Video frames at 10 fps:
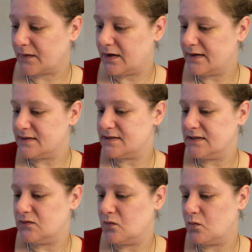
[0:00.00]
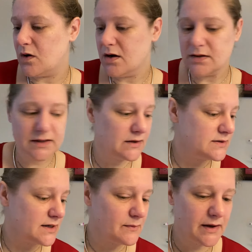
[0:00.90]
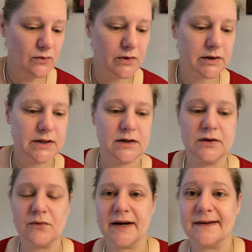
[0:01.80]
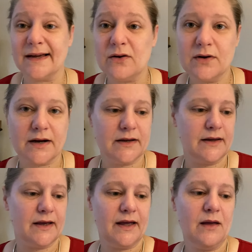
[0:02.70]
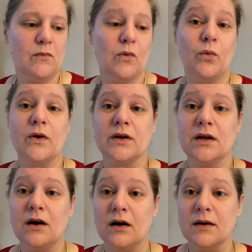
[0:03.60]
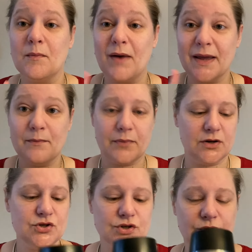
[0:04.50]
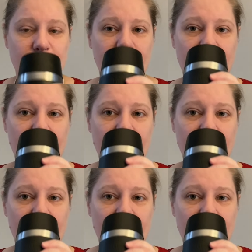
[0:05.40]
Let's see, what else am I working on right now? I am working on my poncho.